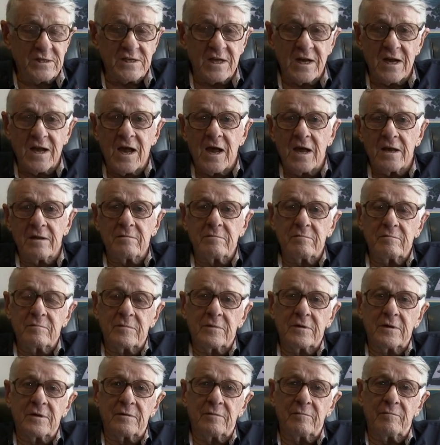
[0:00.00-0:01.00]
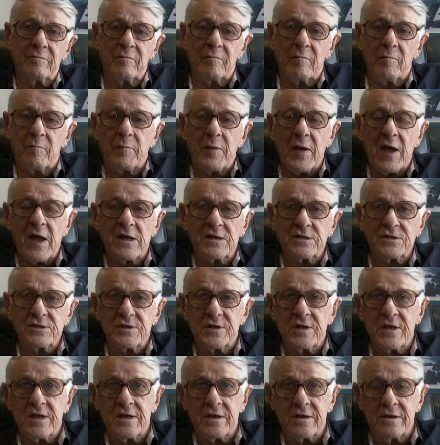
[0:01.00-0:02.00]
once I got um,
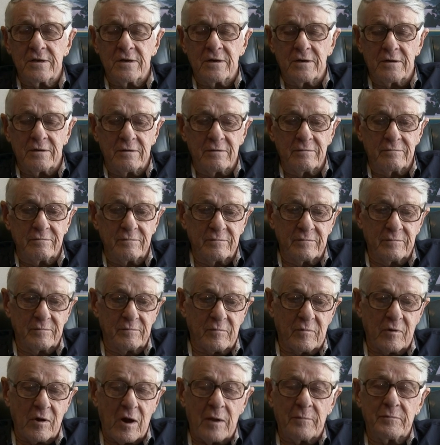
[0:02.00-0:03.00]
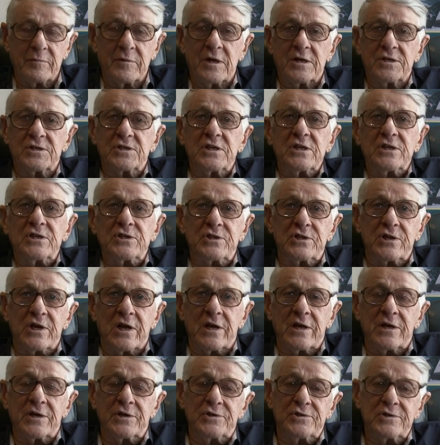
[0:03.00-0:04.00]
past the uh, crop dusting
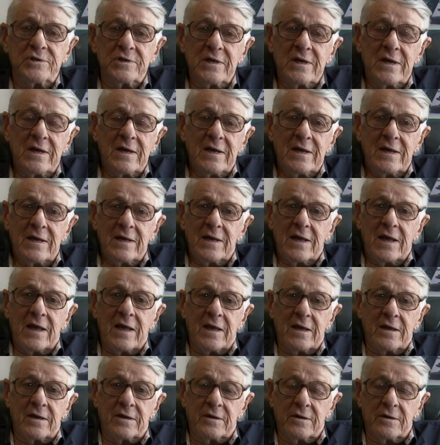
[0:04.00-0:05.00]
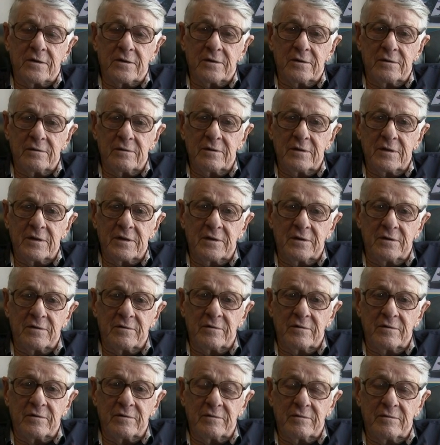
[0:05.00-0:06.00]
stage. And uh,
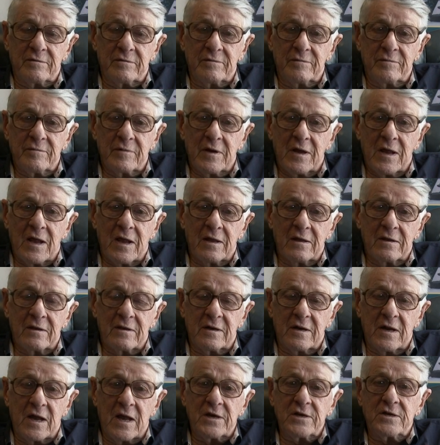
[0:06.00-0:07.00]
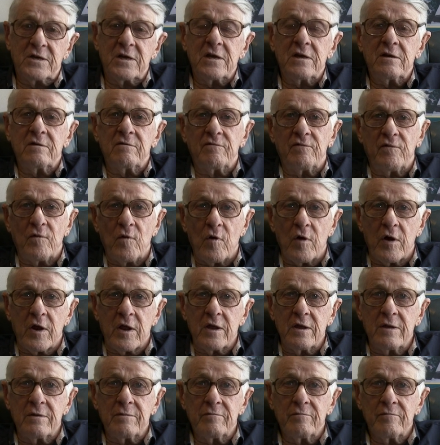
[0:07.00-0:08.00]
in
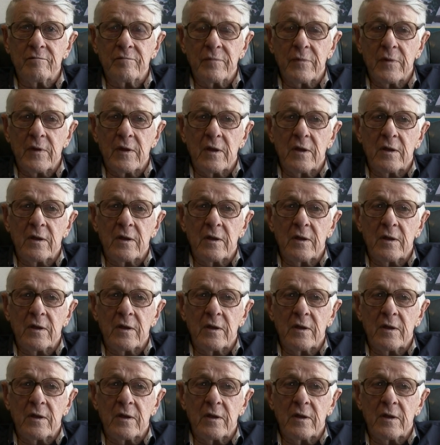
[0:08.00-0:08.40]
1940,